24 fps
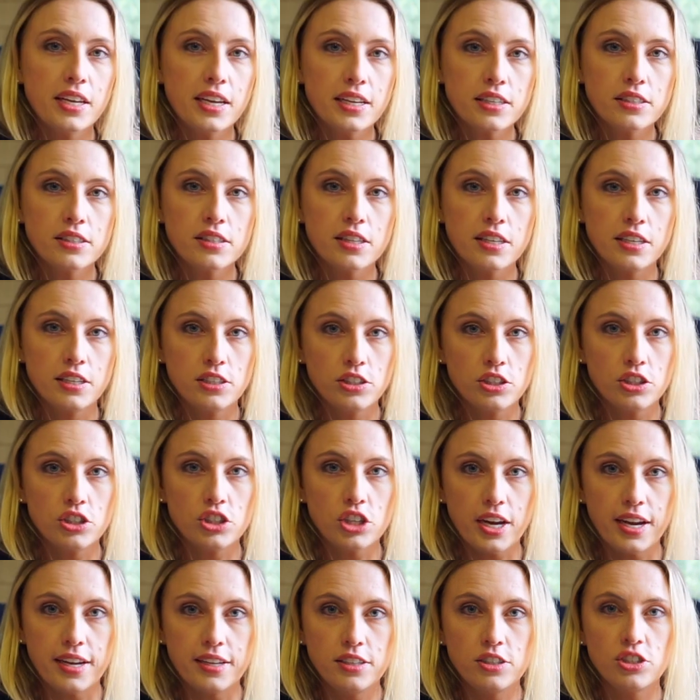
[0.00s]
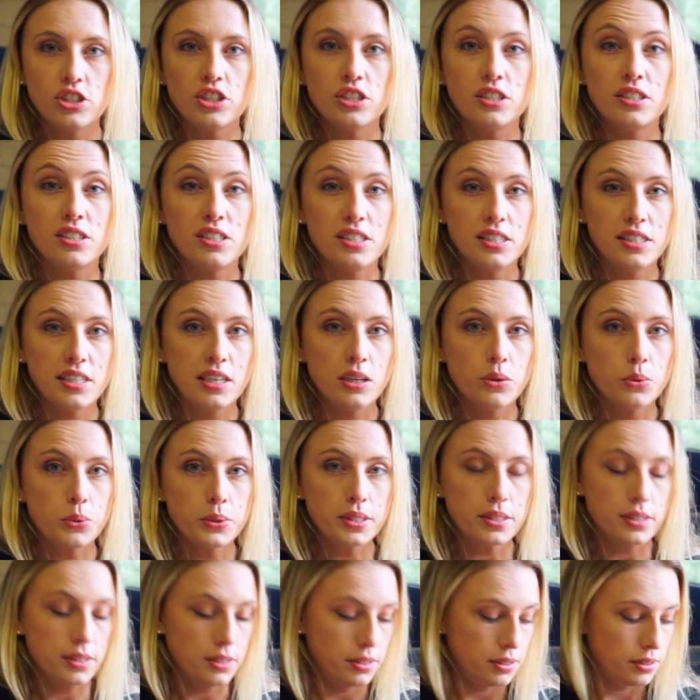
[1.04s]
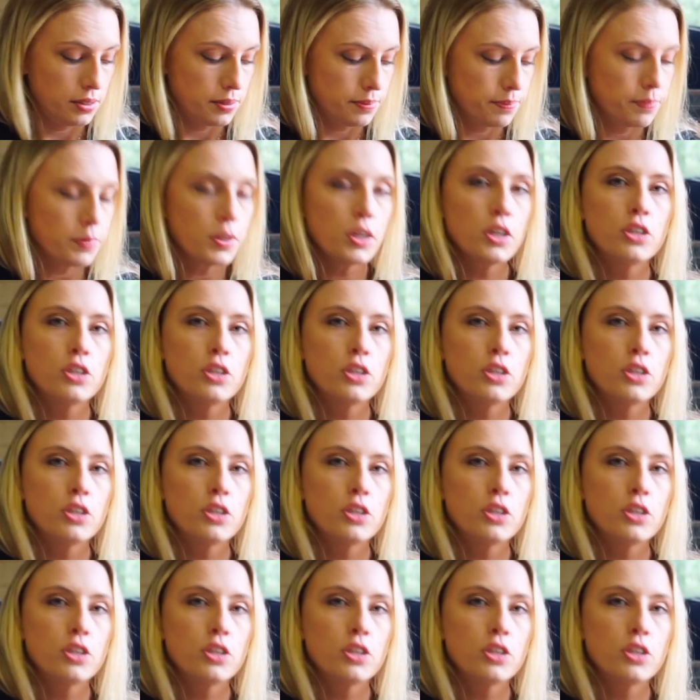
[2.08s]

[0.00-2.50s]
next thing to change is the sequences.